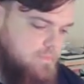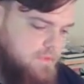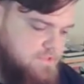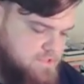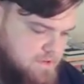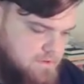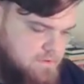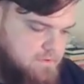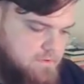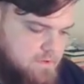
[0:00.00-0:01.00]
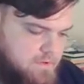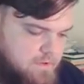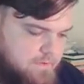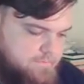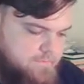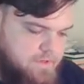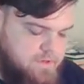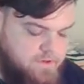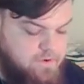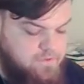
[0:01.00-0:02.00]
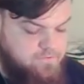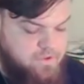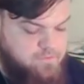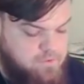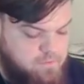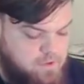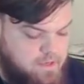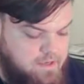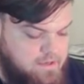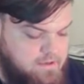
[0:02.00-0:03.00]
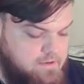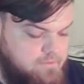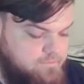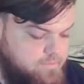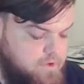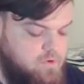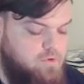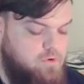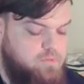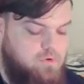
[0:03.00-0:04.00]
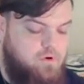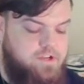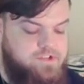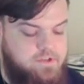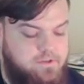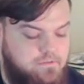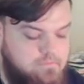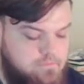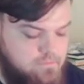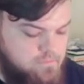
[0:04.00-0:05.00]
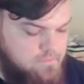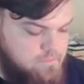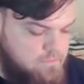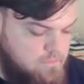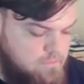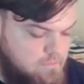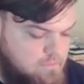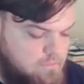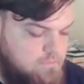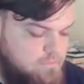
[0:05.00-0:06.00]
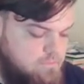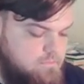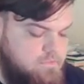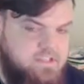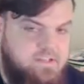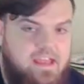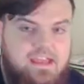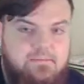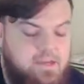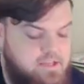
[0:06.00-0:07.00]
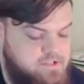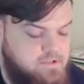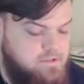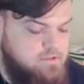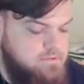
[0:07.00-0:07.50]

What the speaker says: So, if we're playing a chord progression, it's an A major,